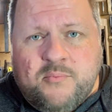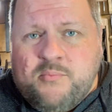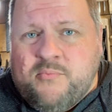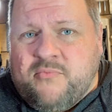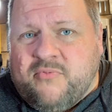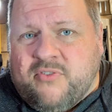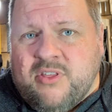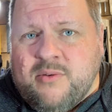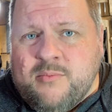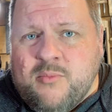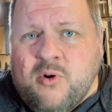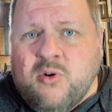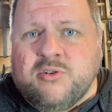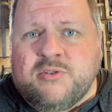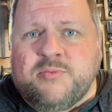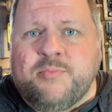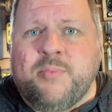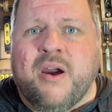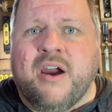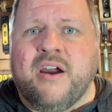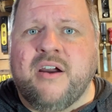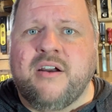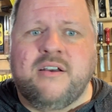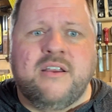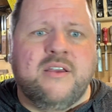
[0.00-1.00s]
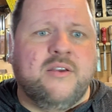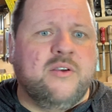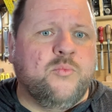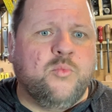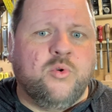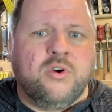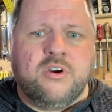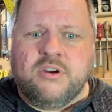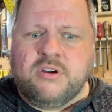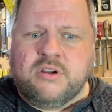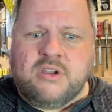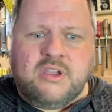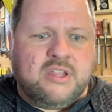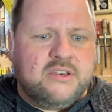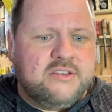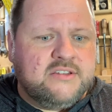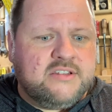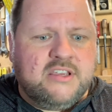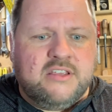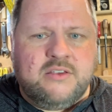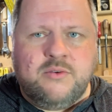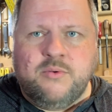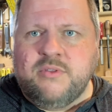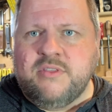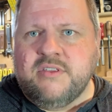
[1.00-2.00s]
For the most part, we're
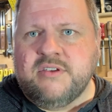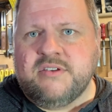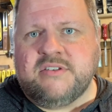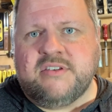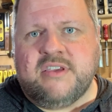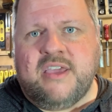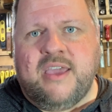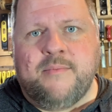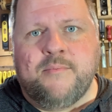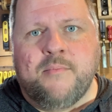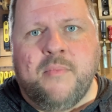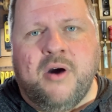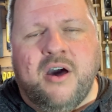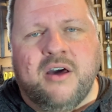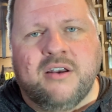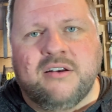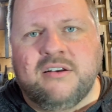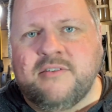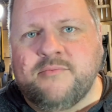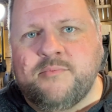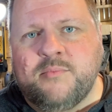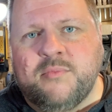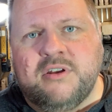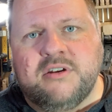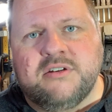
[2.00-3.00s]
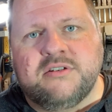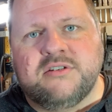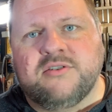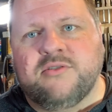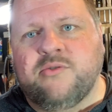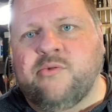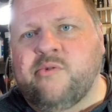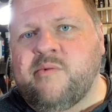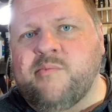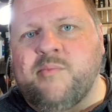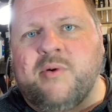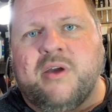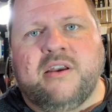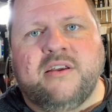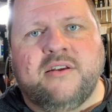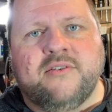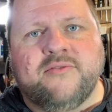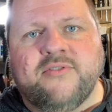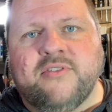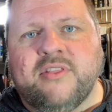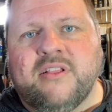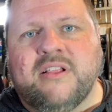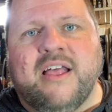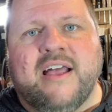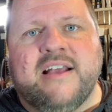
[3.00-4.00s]
continuing the same model of ministry we've been in
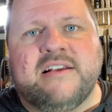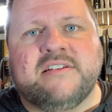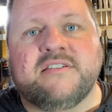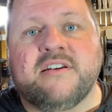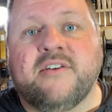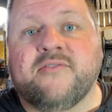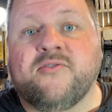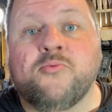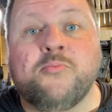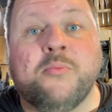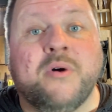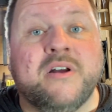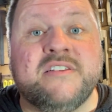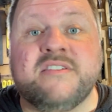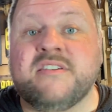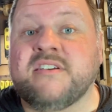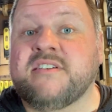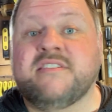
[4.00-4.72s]
for the last several months,